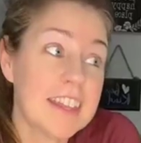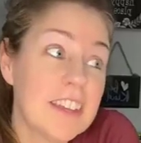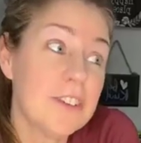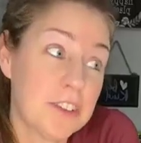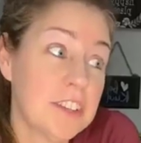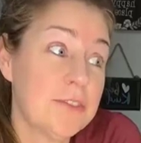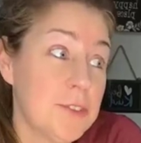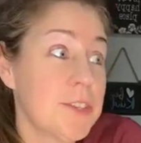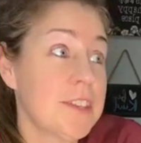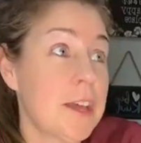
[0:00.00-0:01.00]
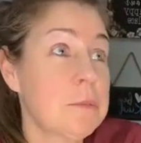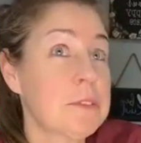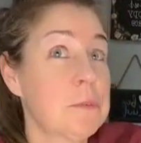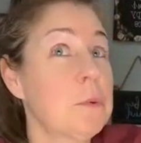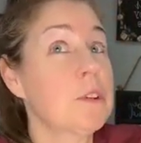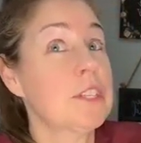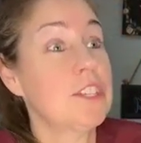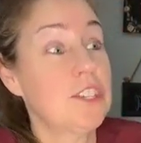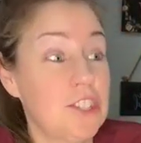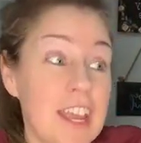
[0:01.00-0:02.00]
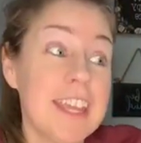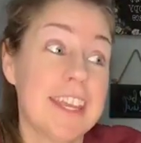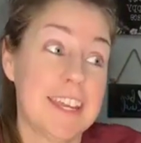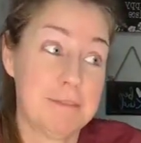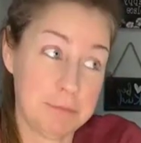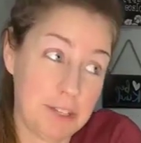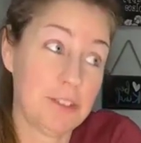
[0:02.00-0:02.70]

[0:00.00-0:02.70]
I think you're confusing that with the words Jake and